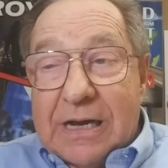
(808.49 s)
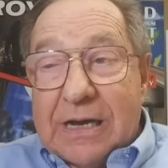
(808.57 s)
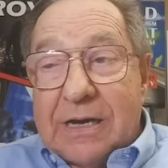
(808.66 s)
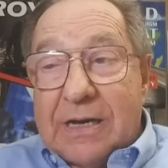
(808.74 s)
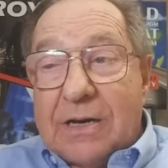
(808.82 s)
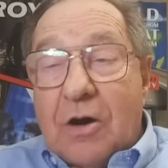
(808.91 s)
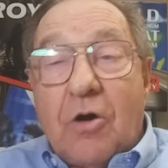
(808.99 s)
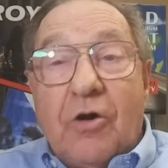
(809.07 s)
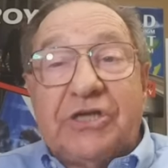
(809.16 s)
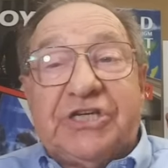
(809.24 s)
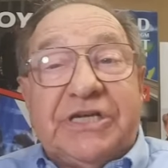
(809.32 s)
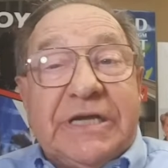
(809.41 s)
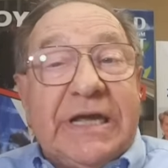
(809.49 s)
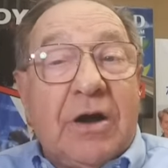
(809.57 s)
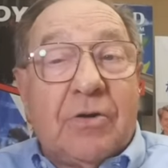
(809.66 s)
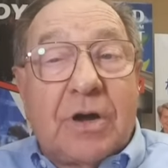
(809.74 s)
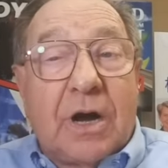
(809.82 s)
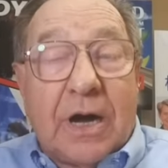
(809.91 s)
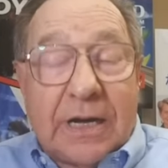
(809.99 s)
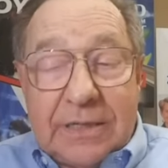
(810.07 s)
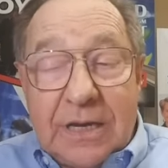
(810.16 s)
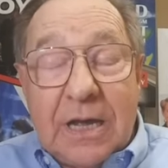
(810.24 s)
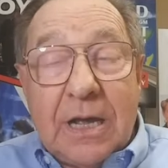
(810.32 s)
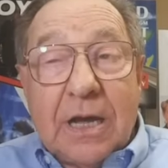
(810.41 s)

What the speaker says: arch neocon,